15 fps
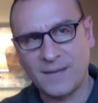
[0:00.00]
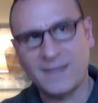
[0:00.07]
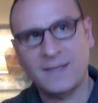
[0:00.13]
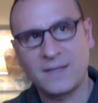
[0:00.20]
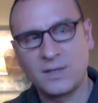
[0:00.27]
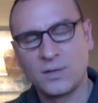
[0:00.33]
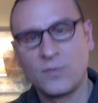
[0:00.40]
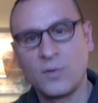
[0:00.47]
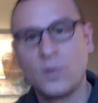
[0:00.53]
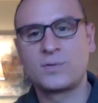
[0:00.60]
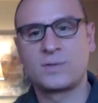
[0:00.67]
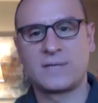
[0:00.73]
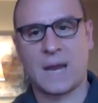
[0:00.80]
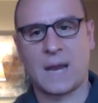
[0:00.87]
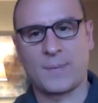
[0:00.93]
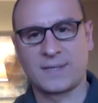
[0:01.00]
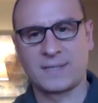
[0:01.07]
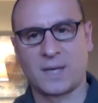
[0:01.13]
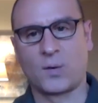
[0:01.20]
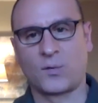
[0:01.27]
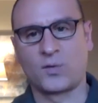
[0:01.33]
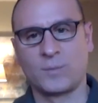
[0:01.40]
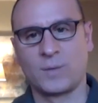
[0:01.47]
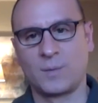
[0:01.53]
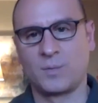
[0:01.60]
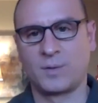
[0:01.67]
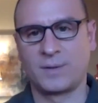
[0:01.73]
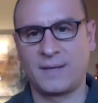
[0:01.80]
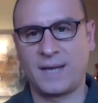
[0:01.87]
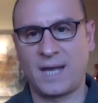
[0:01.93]
those are topics I don't
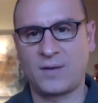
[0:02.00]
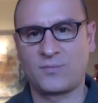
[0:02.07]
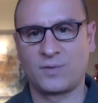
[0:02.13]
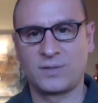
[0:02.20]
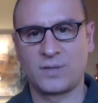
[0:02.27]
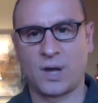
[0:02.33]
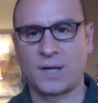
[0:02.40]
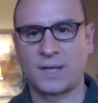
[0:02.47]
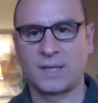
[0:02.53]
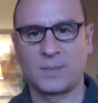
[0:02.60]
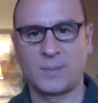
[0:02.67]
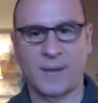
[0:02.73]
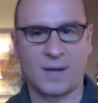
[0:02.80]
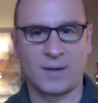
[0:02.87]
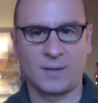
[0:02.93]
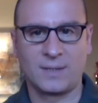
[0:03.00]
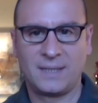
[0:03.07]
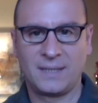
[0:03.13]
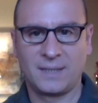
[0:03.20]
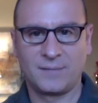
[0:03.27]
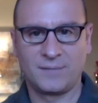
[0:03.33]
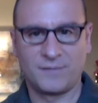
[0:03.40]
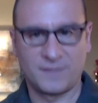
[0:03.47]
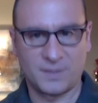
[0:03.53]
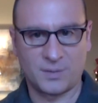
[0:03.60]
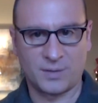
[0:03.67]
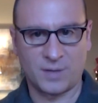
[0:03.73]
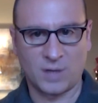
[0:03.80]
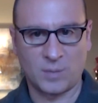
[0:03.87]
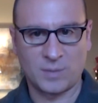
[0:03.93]
remember ever talking about in physical
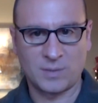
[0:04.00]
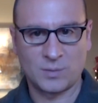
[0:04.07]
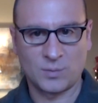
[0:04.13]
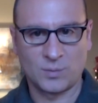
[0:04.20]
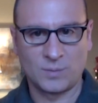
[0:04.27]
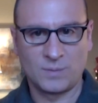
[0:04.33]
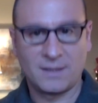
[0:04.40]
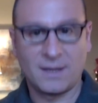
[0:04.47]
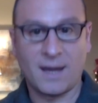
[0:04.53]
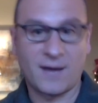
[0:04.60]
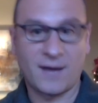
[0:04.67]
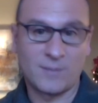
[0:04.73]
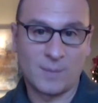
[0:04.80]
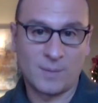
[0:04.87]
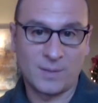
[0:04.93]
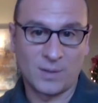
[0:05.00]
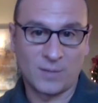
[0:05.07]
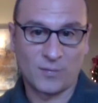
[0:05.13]
therapy school. I remember,